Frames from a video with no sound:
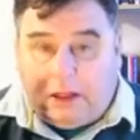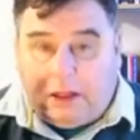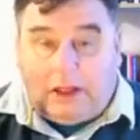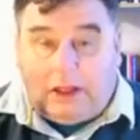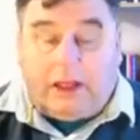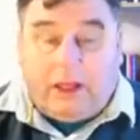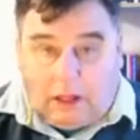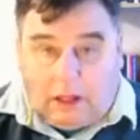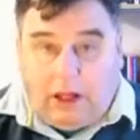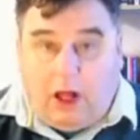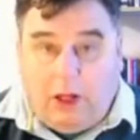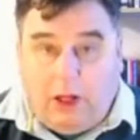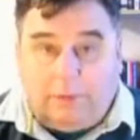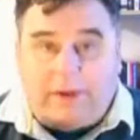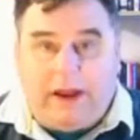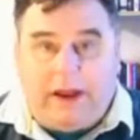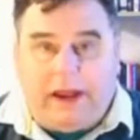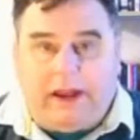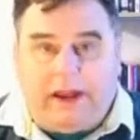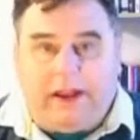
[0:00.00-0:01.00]

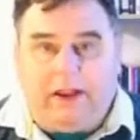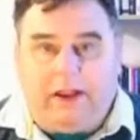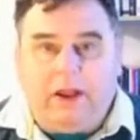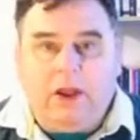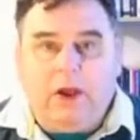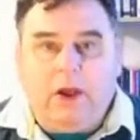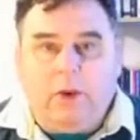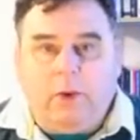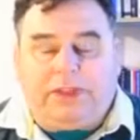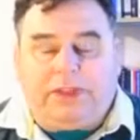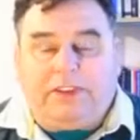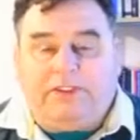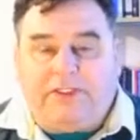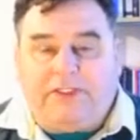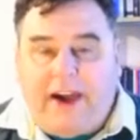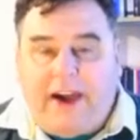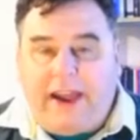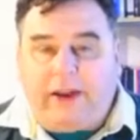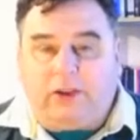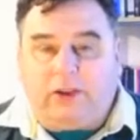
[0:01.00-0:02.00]
culminating with the
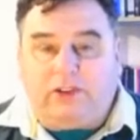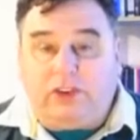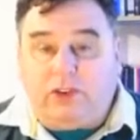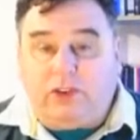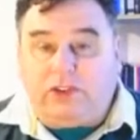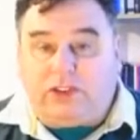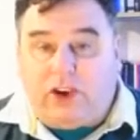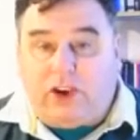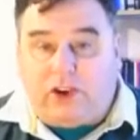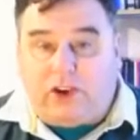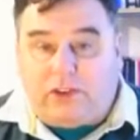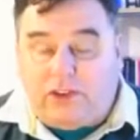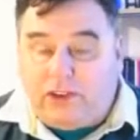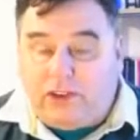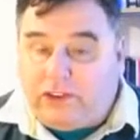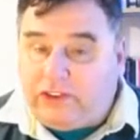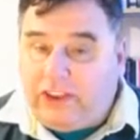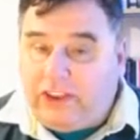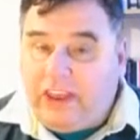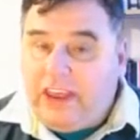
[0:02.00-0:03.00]
final two
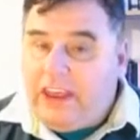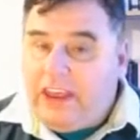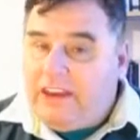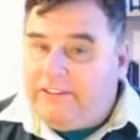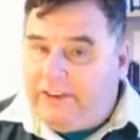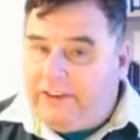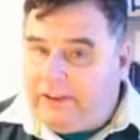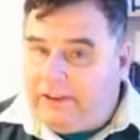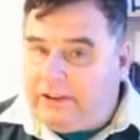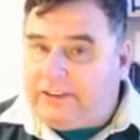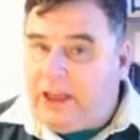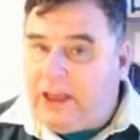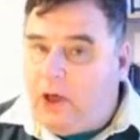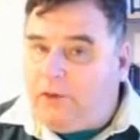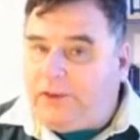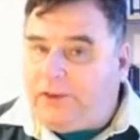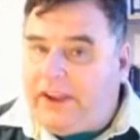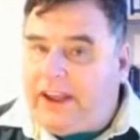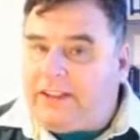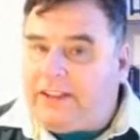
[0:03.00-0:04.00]
churches,
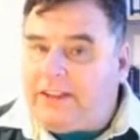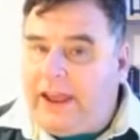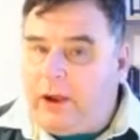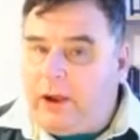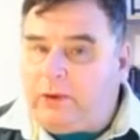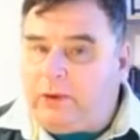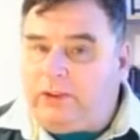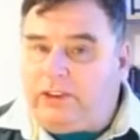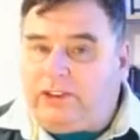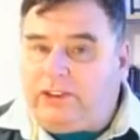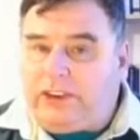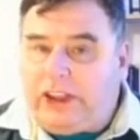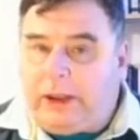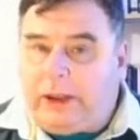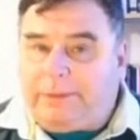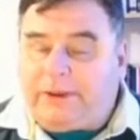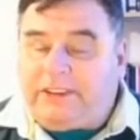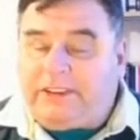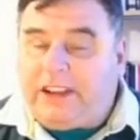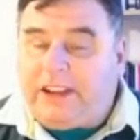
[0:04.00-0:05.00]
Philadelphia and Laodicea
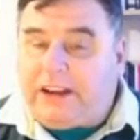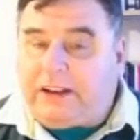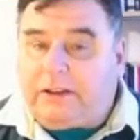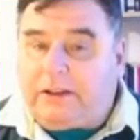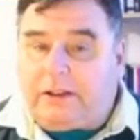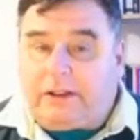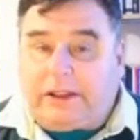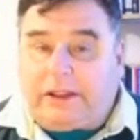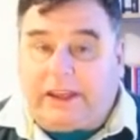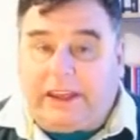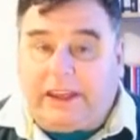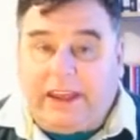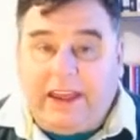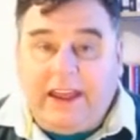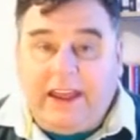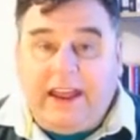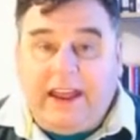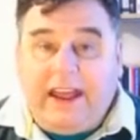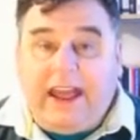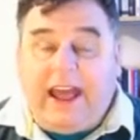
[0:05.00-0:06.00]
particularly,
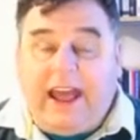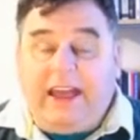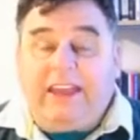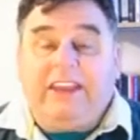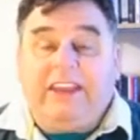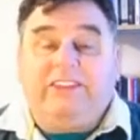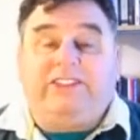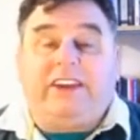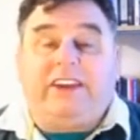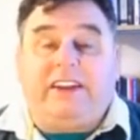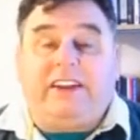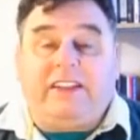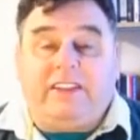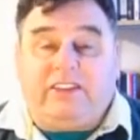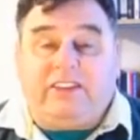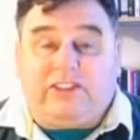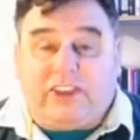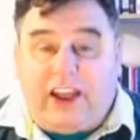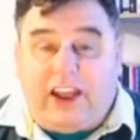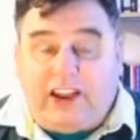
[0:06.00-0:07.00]
setting the
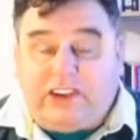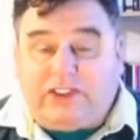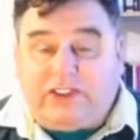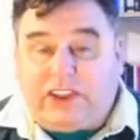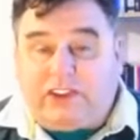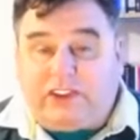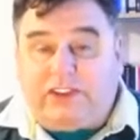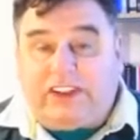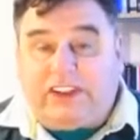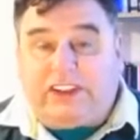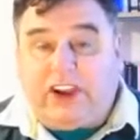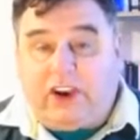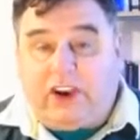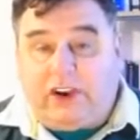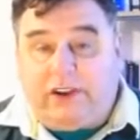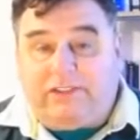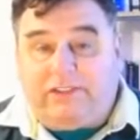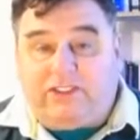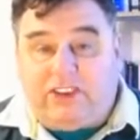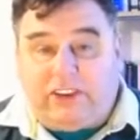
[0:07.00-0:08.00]
stage for the return
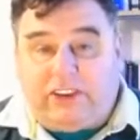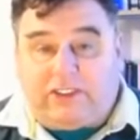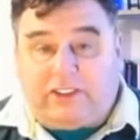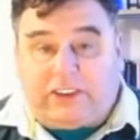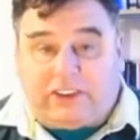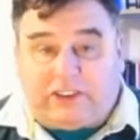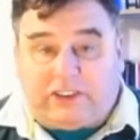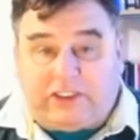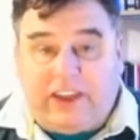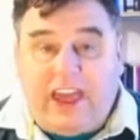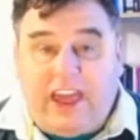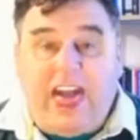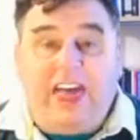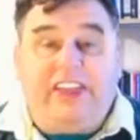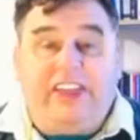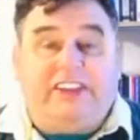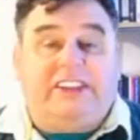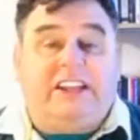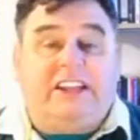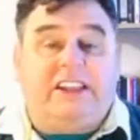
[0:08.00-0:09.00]
of Jesus. The
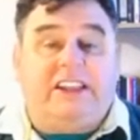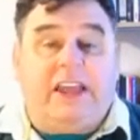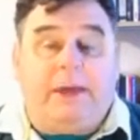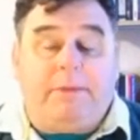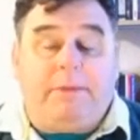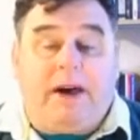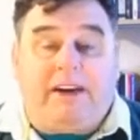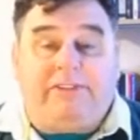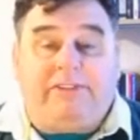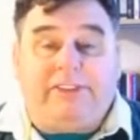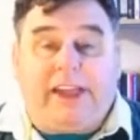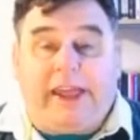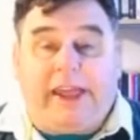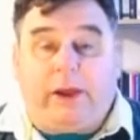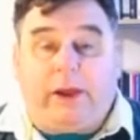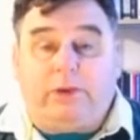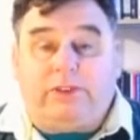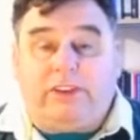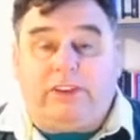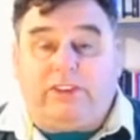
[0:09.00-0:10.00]
Dilemma of
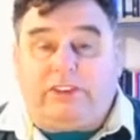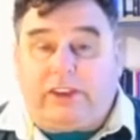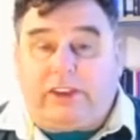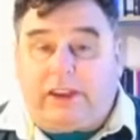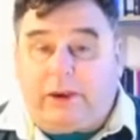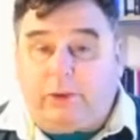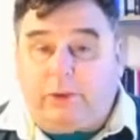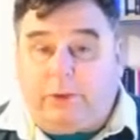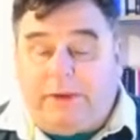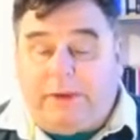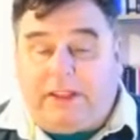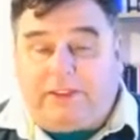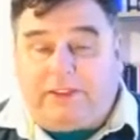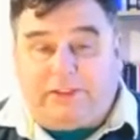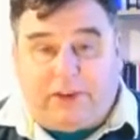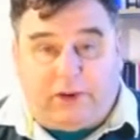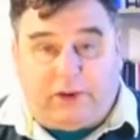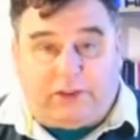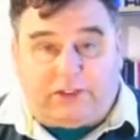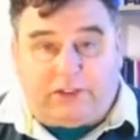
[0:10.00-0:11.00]
Laodicea would be the
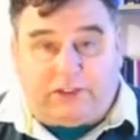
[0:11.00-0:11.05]
first.